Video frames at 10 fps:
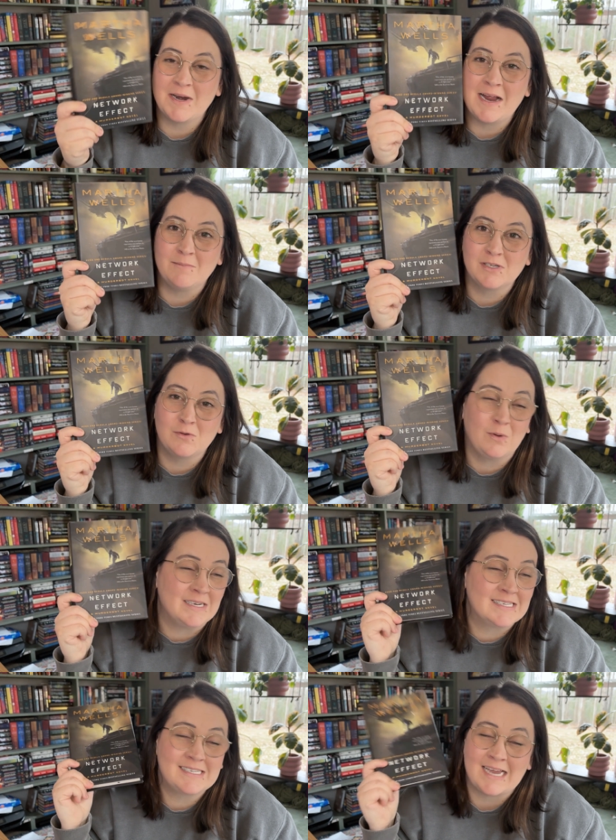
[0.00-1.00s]
I'm so
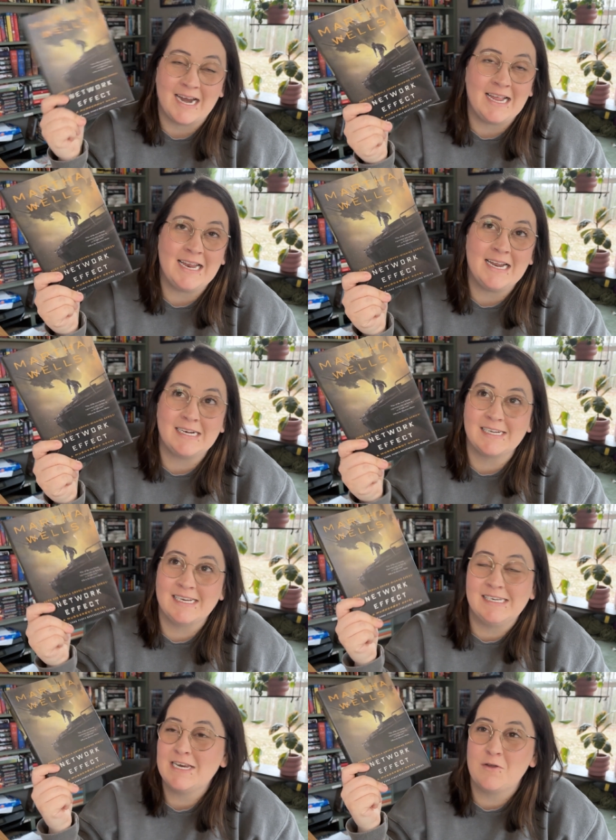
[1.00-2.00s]
excited to
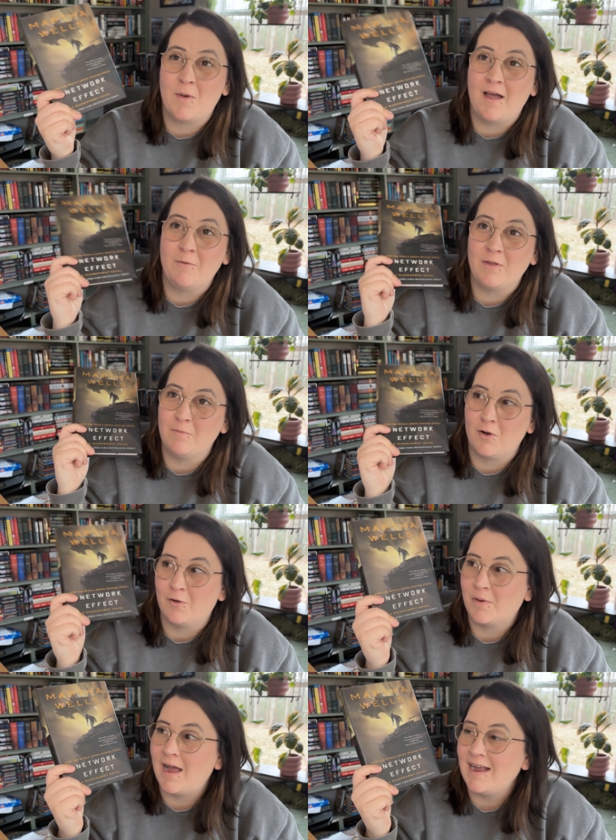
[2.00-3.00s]
continue on with
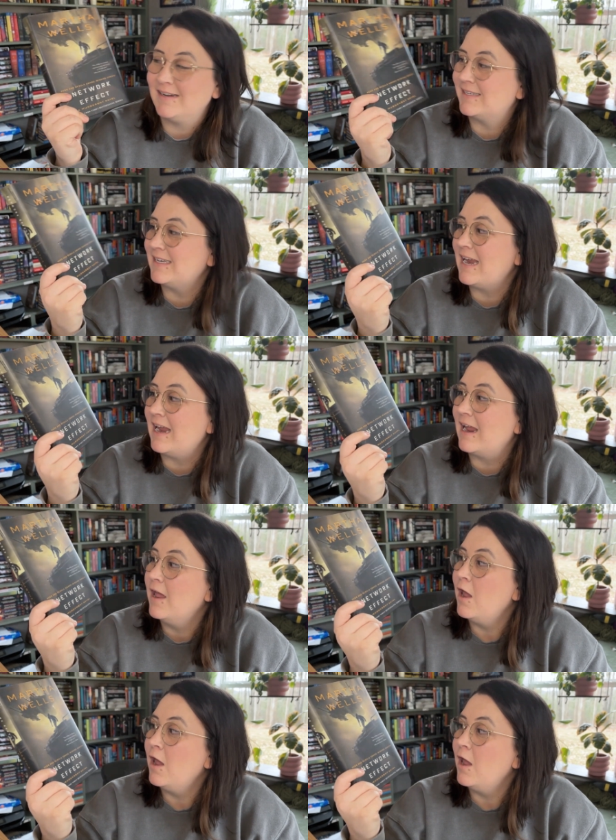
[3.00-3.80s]
Murderbot and see